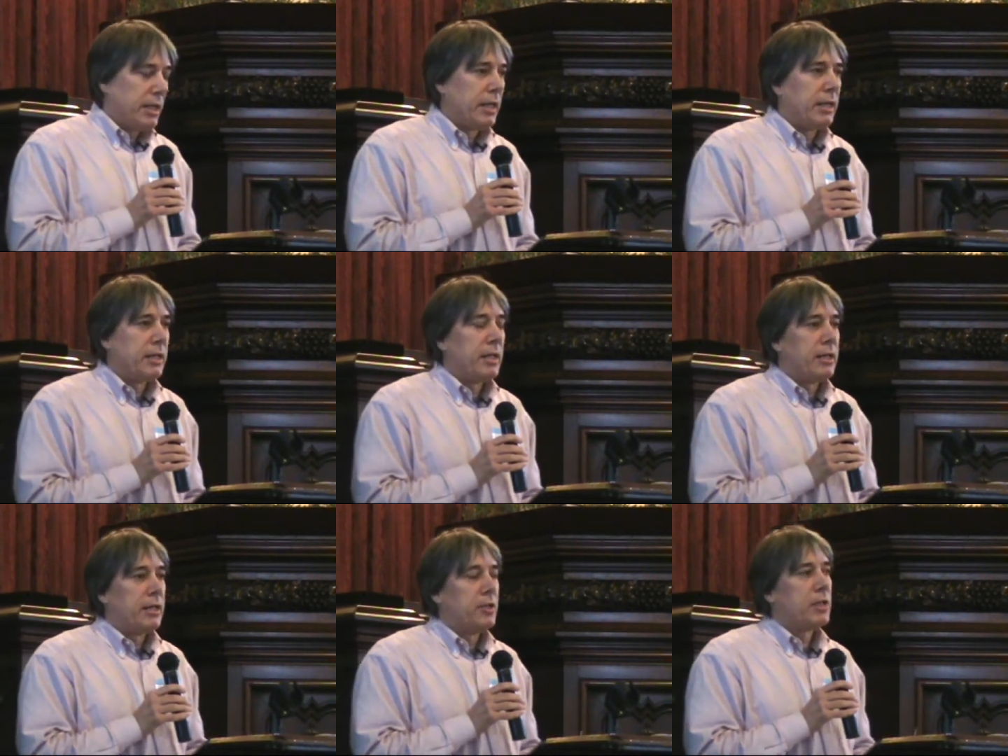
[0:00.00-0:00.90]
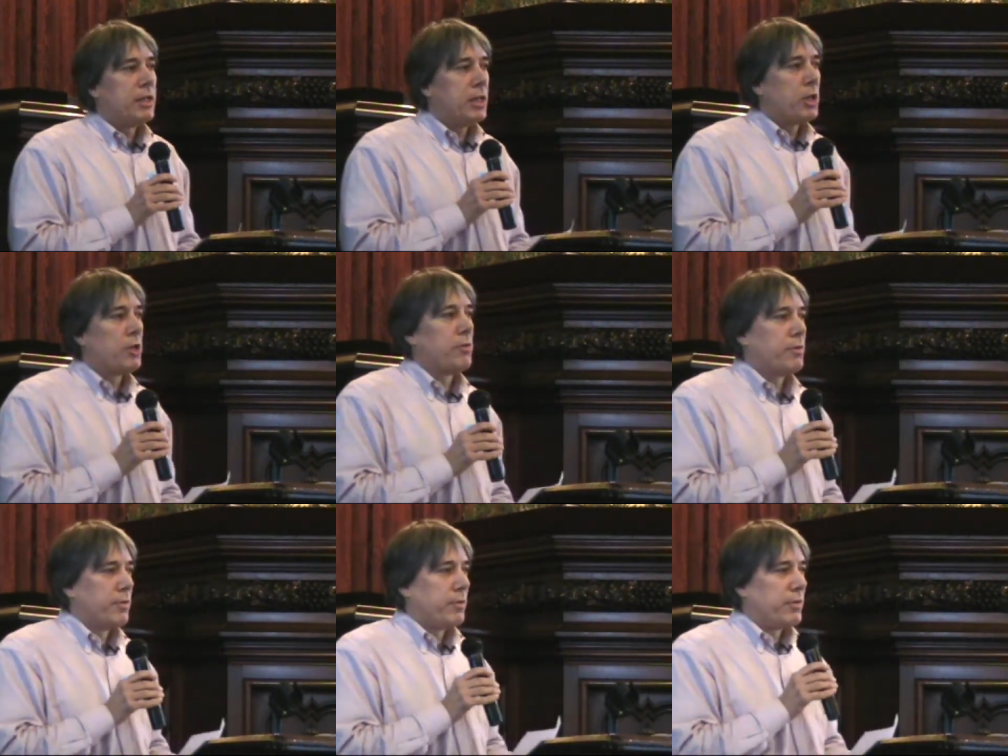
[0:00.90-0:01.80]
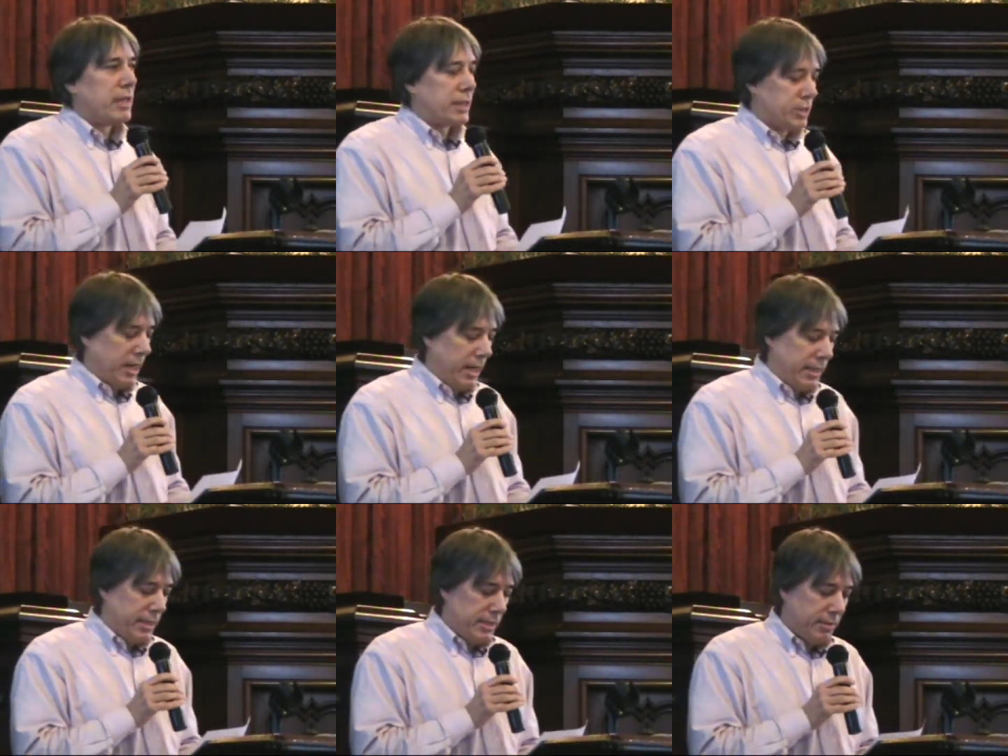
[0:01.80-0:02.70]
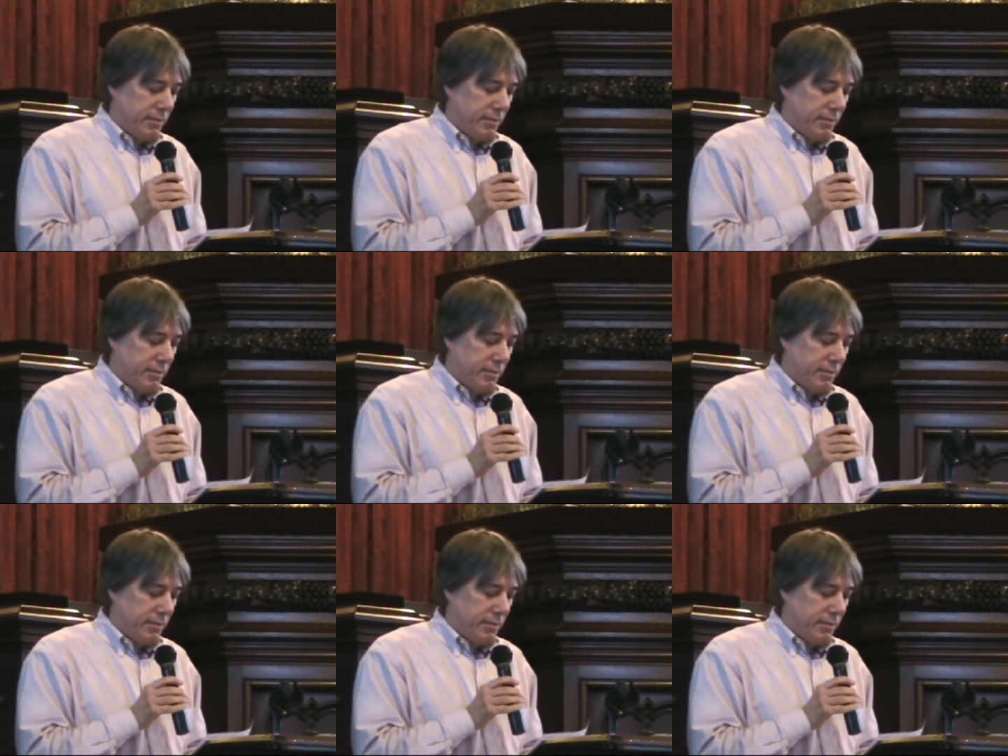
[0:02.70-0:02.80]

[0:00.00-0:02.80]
and you can hear the anxiety,